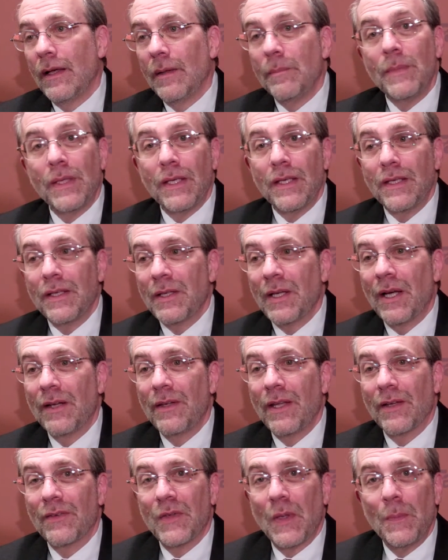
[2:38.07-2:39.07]
me,
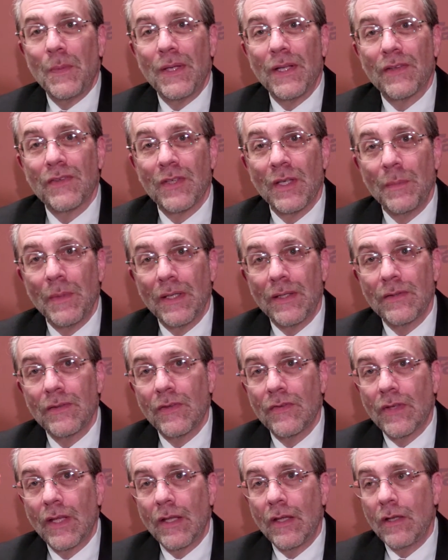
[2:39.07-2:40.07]
contact somebody at CIMIT to
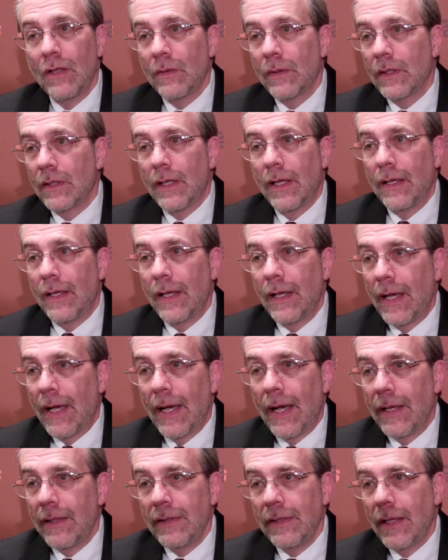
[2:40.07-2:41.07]
say, you know what,
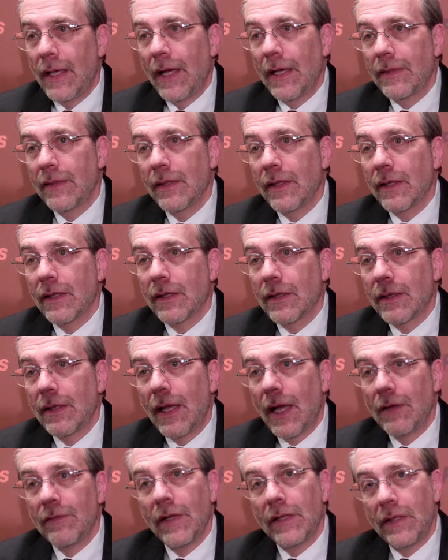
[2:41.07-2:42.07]
I think
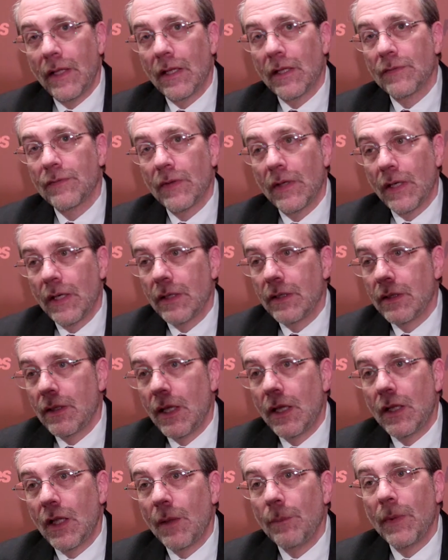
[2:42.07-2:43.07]
I've identified
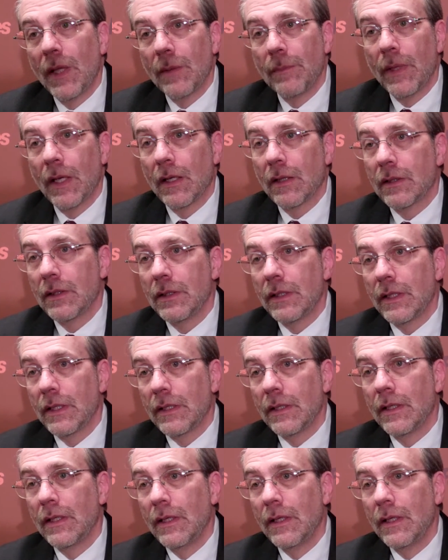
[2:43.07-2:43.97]
an unmet medical need